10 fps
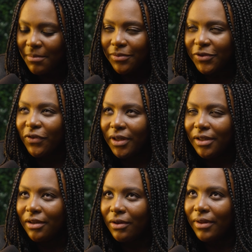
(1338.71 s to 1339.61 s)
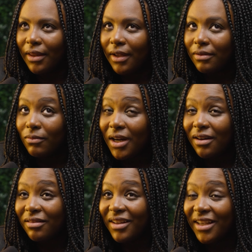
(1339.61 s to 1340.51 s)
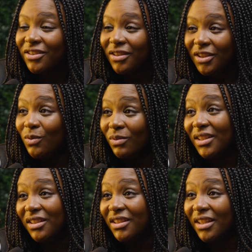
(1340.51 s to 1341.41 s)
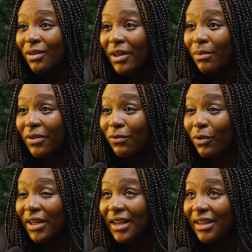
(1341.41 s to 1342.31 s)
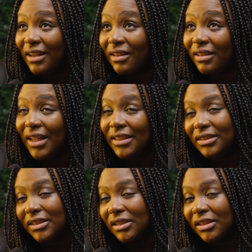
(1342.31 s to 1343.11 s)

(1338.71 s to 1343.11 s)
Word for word: But it was funny to know that like, wow, actually you really could get away with a forty nine dollar light.